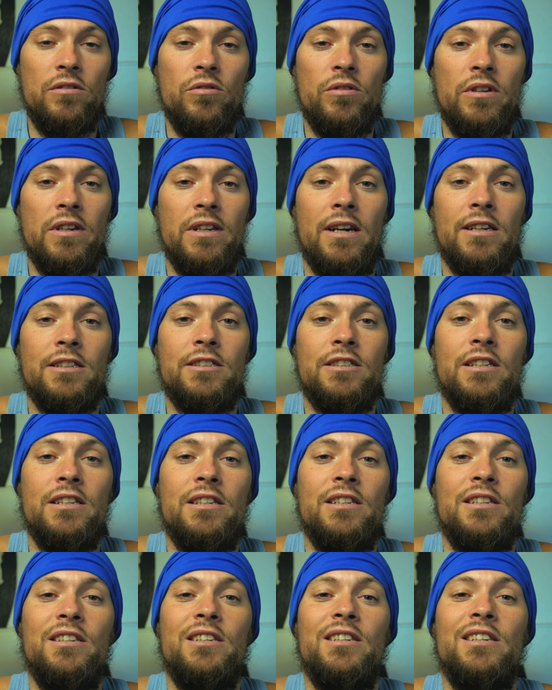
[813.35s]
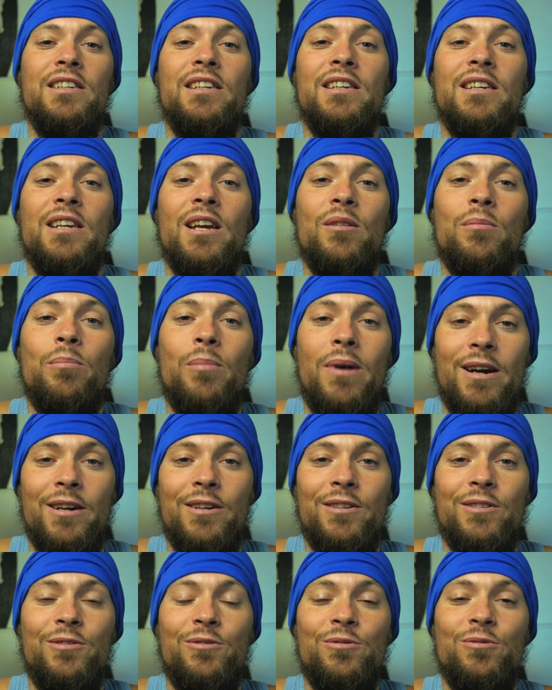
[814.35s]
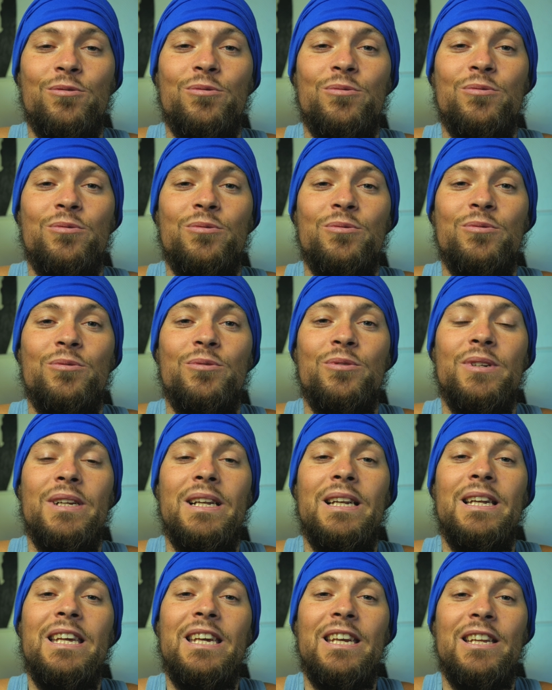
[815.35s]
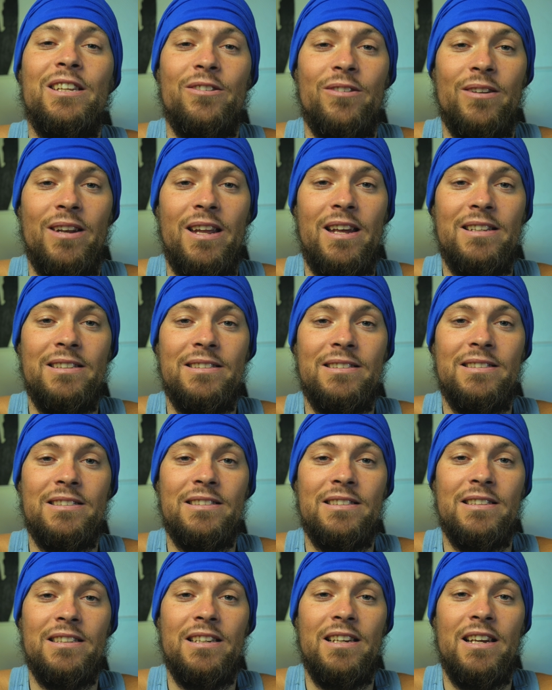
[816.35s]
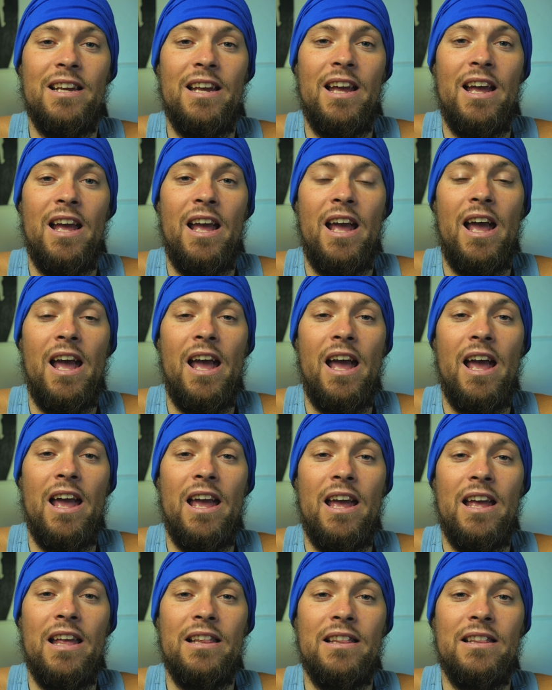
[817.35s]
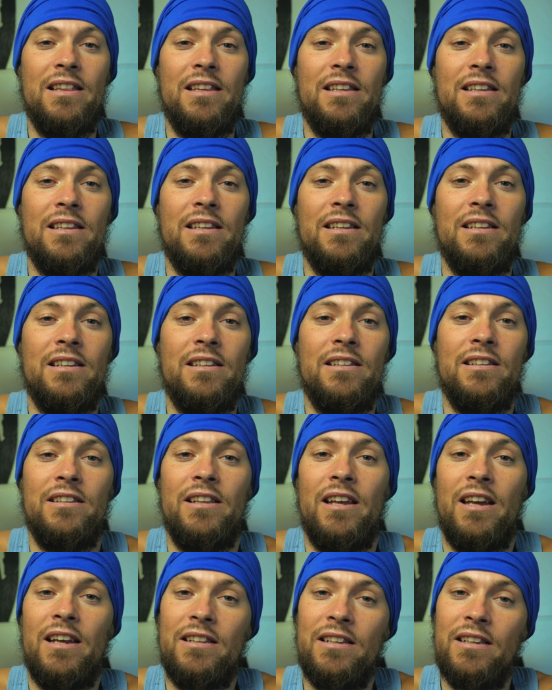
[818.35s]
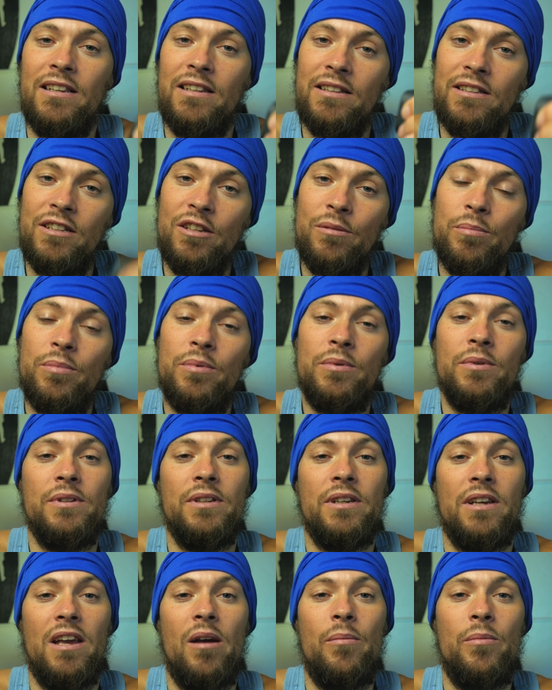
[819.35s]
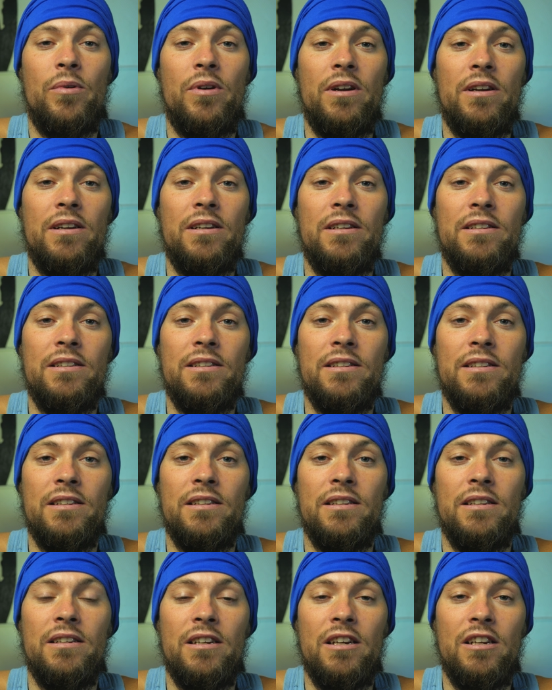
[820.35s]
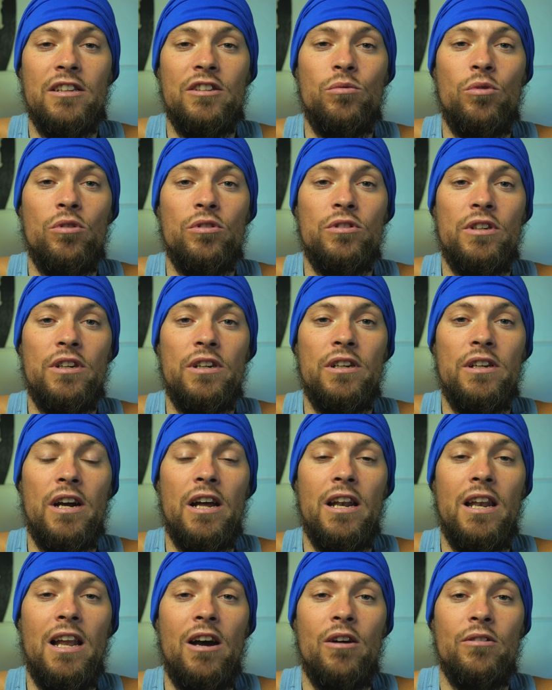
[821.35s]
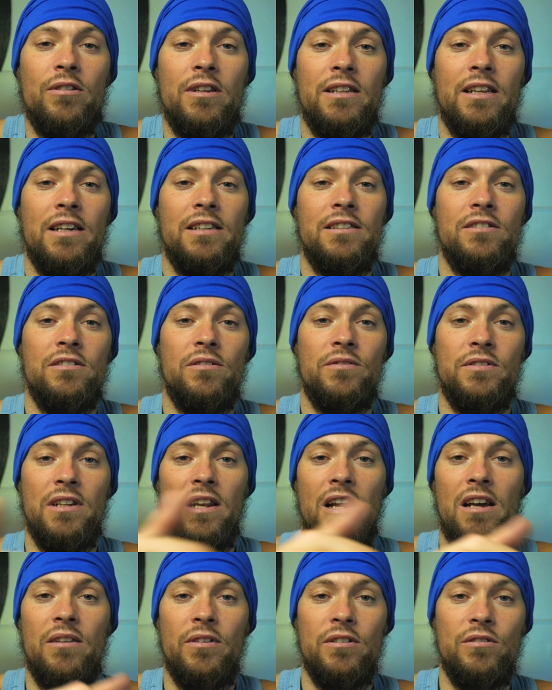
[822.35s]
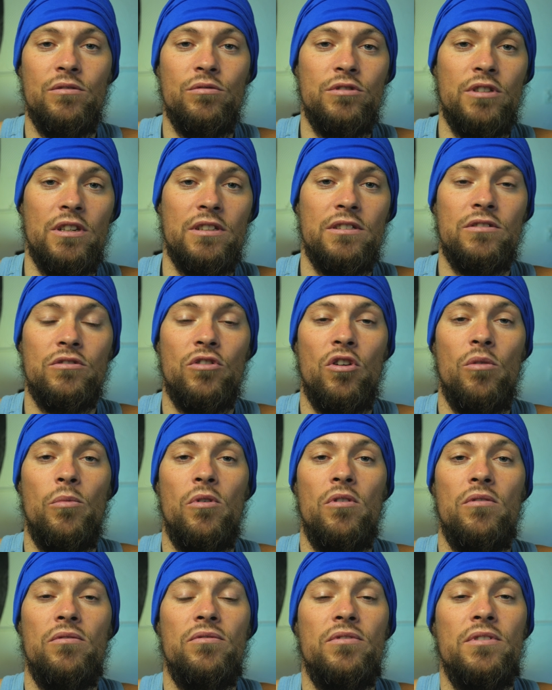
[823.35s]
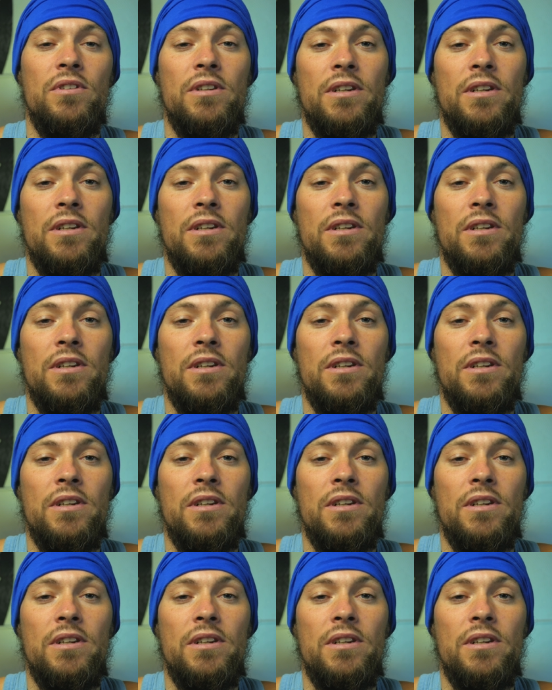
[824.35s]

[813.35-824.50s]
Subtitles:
you can actually get back to licking your lens and then dip the camera in the water, allow that excess of saliva to just come off.